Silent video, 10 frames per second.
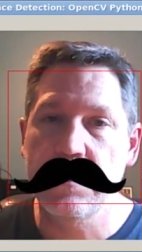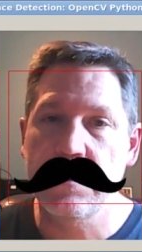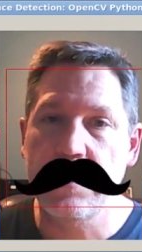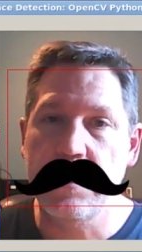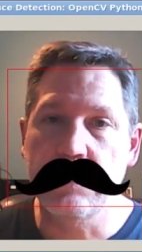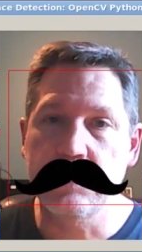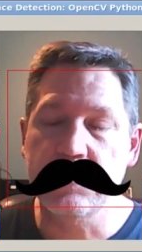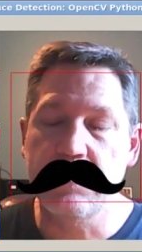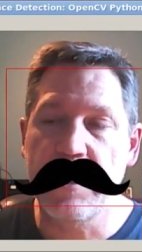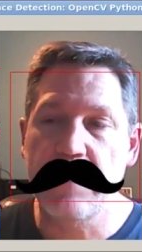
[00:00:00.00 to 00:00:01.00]
equals the
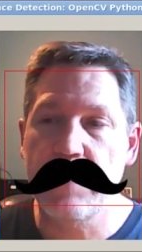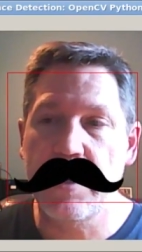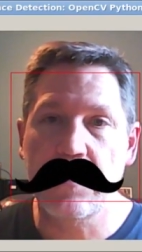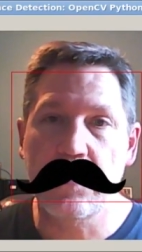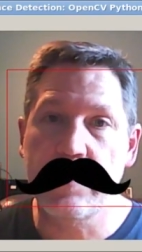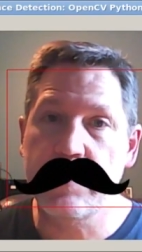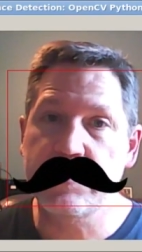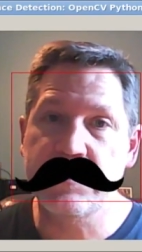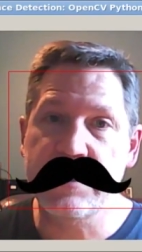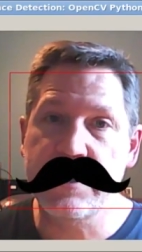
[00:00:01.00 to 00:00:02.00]
mathematical
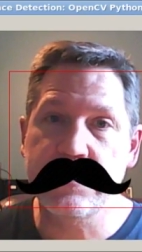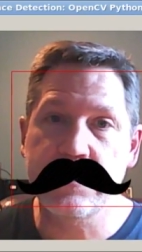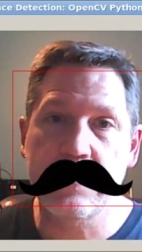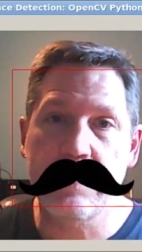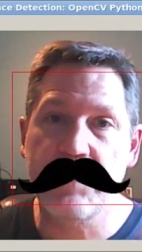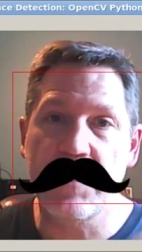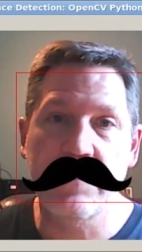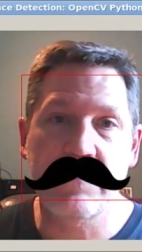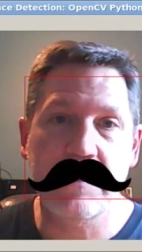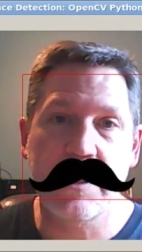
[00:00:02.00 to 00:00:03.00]
representation of the
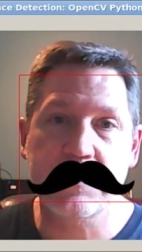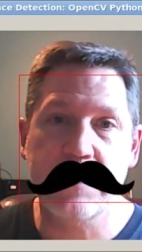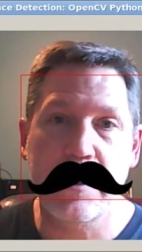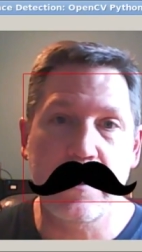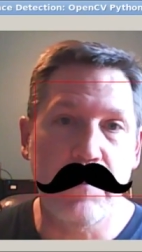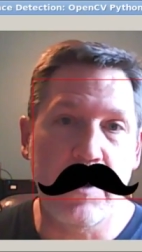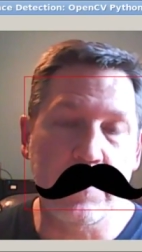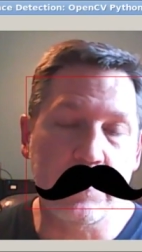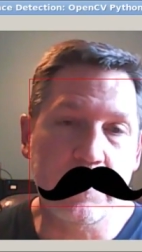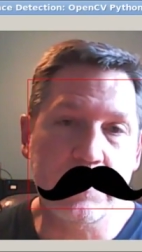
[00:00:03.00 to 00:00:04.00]
cascading model
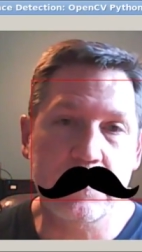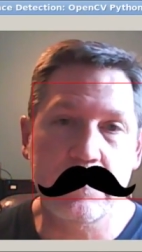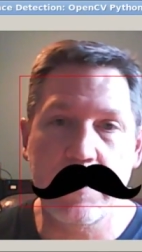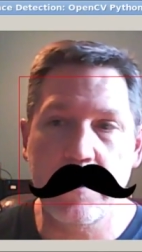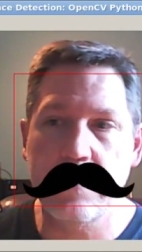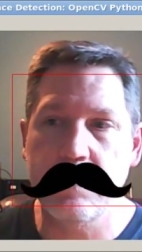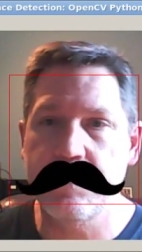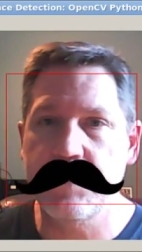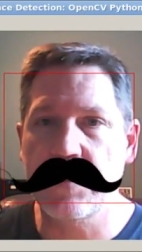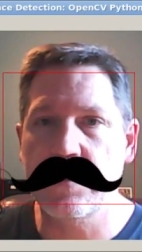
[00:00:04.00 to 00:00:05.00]
that's created.
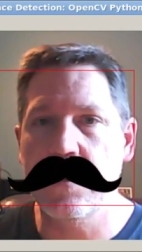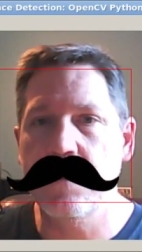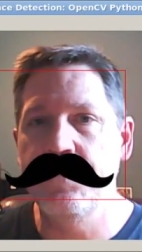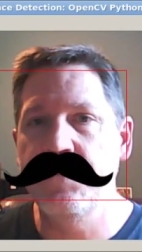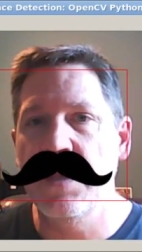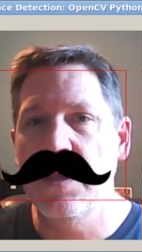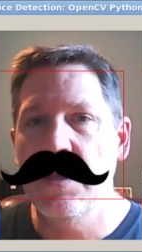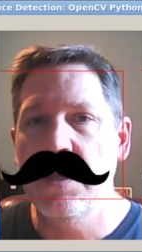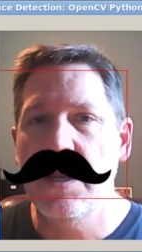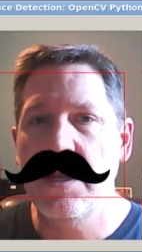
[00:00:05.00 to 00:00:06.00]
Okay.
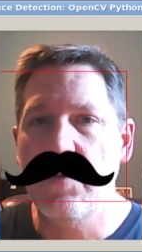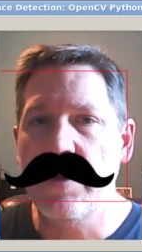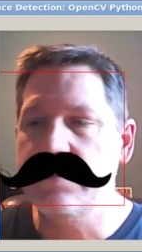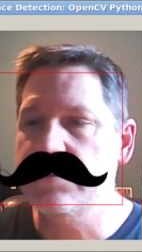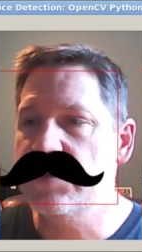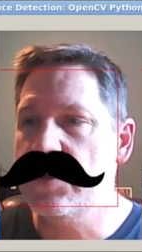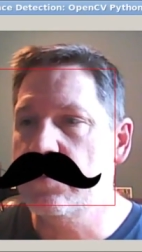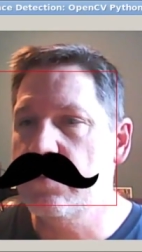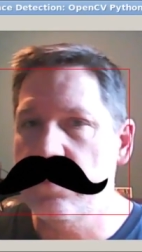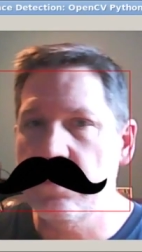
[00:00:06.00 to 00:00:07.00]
Anyway, so
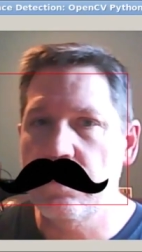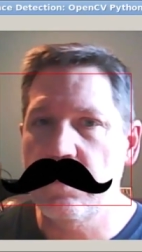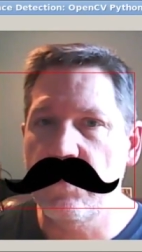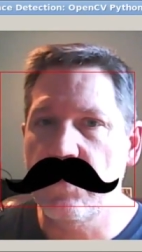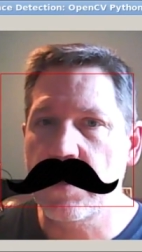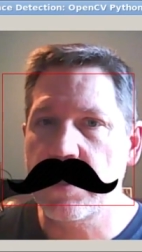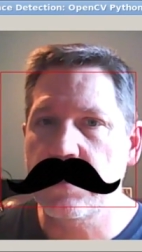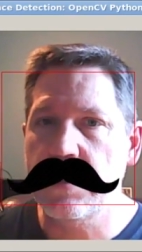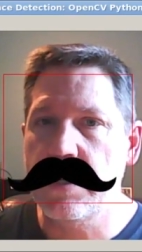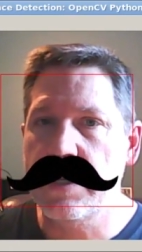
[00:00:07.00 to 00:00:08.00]
before I get to
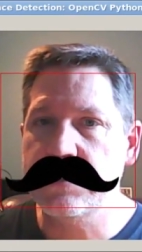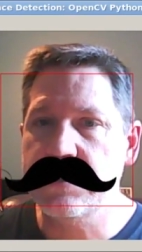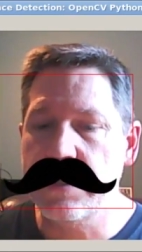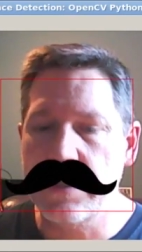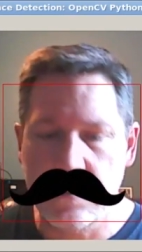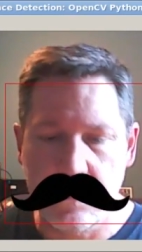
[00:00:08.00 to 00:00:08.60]
the next thing,